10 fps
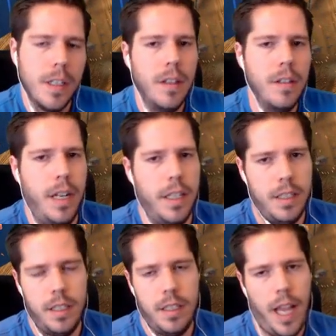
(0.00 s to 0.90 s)

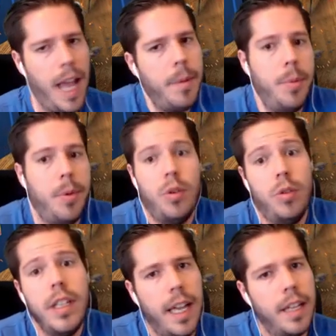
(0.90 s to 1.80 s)
Alright, and my opponent
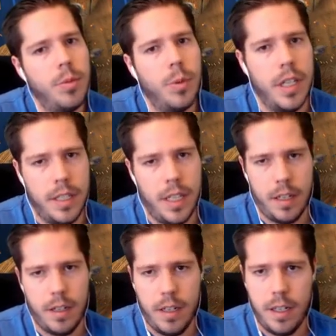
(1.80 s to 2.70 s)
only has one attack,
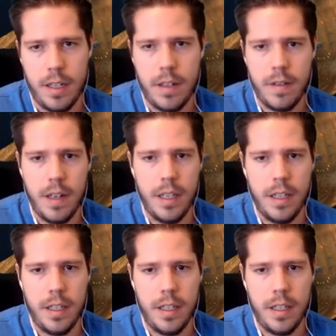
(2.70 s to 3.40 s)
right?